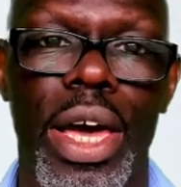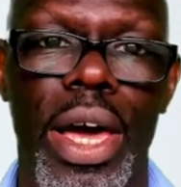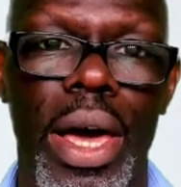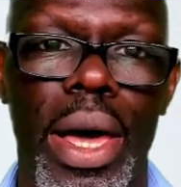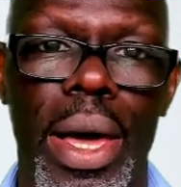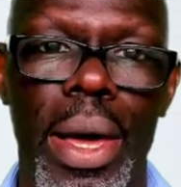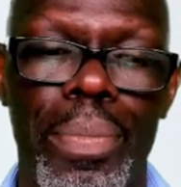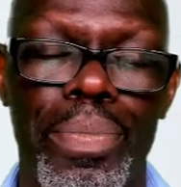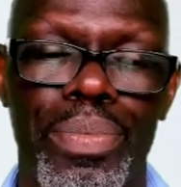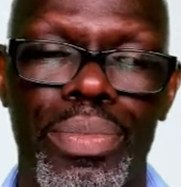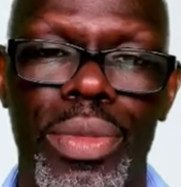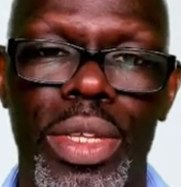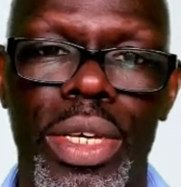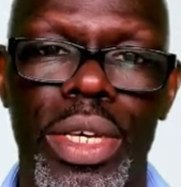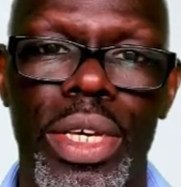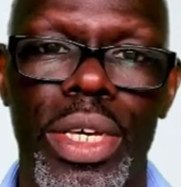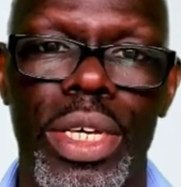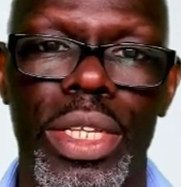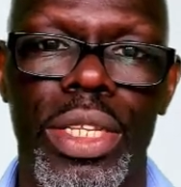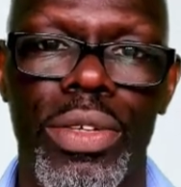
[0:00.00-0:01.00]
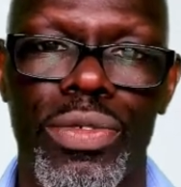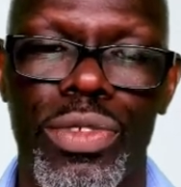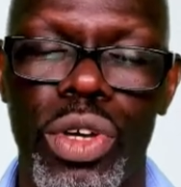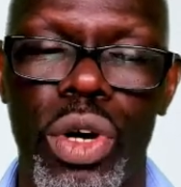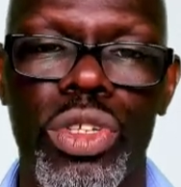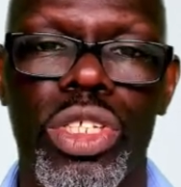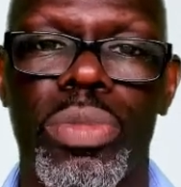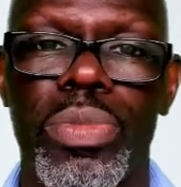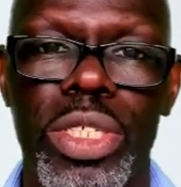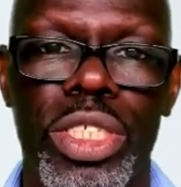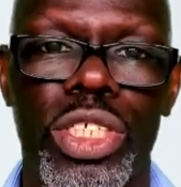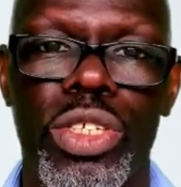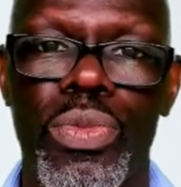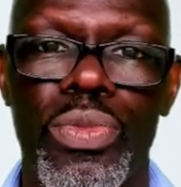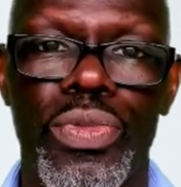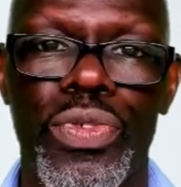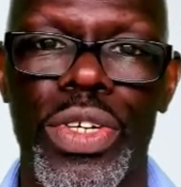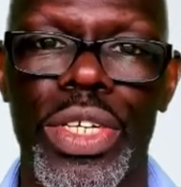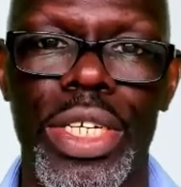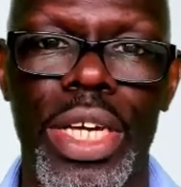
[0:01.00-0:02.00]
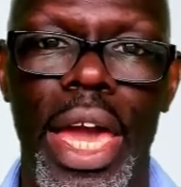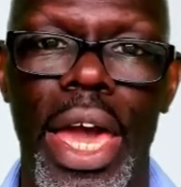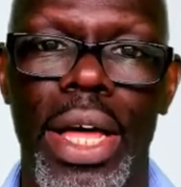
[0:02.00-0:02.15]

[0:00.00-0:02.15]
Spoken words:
there's got to be something